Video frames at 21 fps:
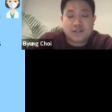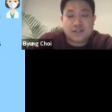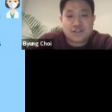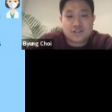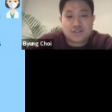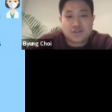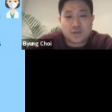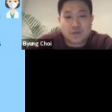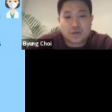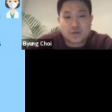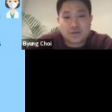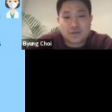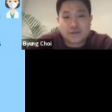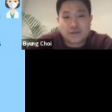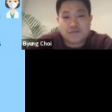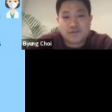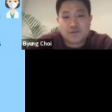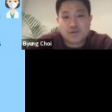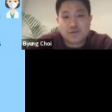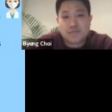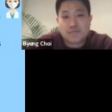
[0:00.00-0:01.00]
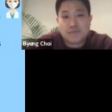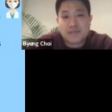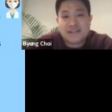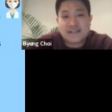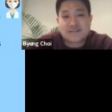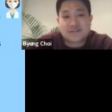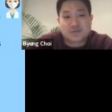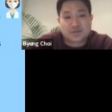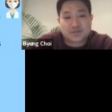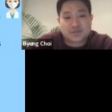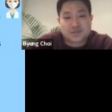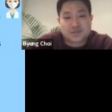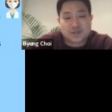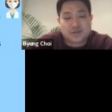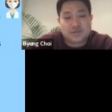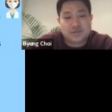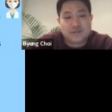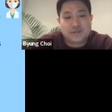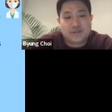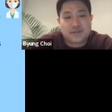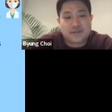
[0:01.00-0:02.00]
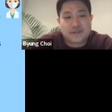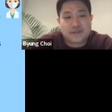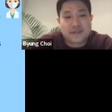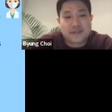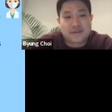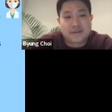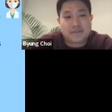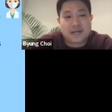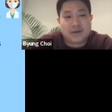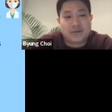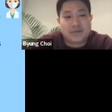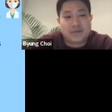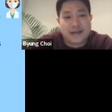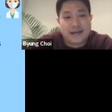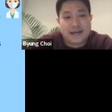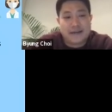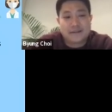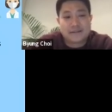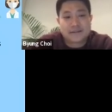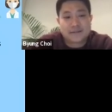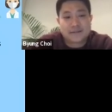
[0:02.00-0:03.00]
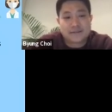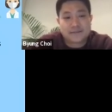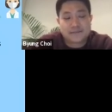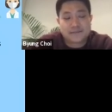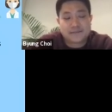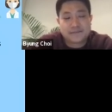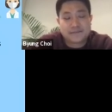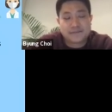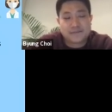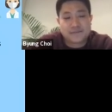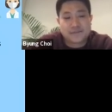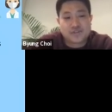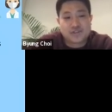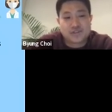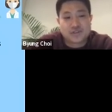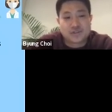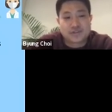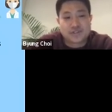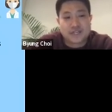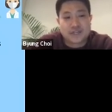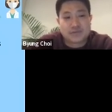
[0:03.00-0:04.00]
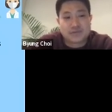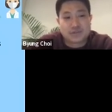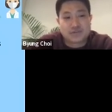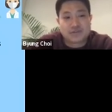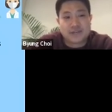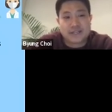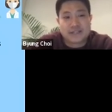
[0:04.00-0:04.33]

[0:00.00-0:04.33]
So I'll give you a minute or so to think about that and jot down your